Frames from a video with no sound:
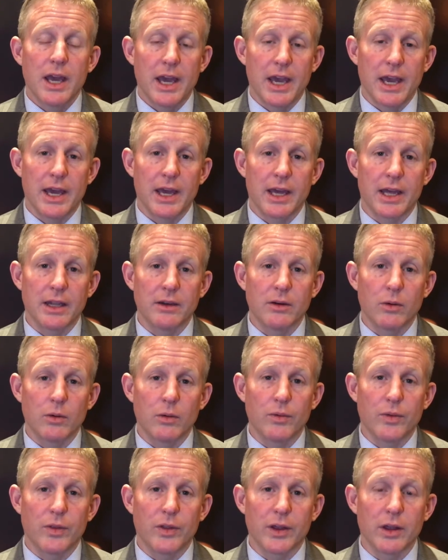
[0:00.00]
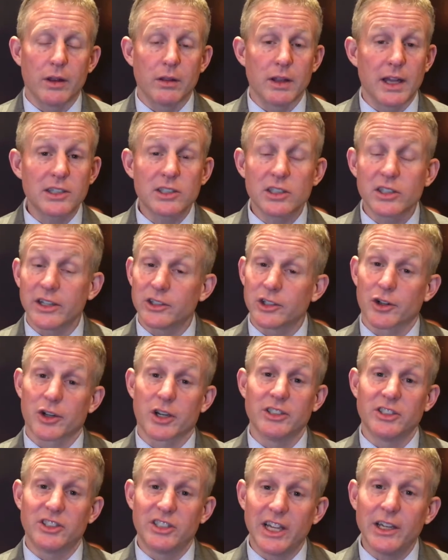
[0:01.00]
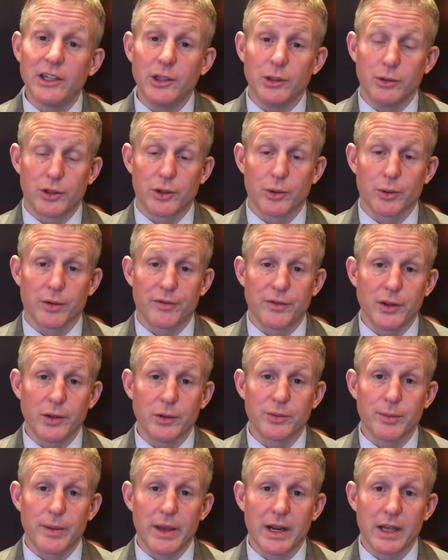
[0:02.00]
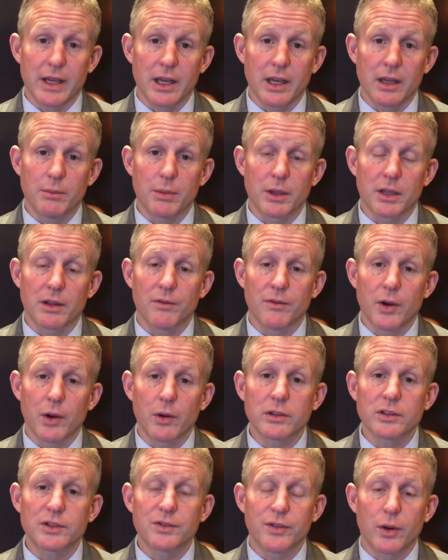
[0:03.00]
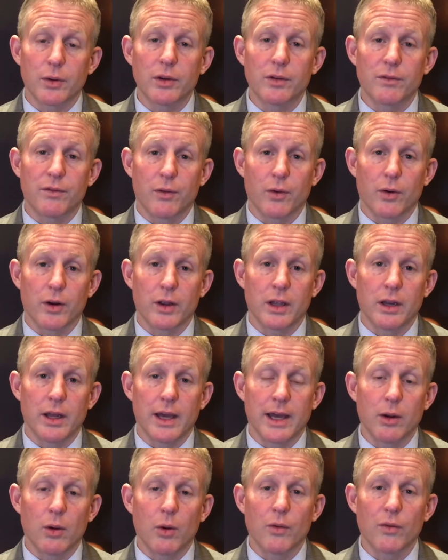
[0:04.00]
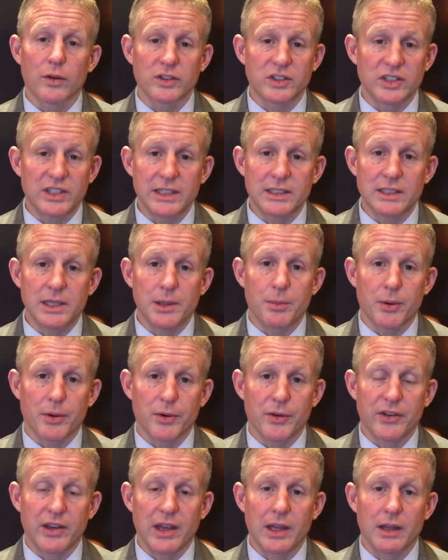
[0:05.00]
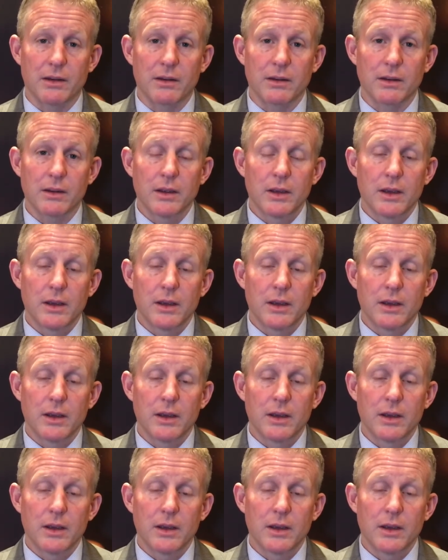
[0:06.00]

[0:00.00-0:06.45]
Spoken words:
And the legislature continued to refuse Medicaid, but the voters voted for it at over 60%.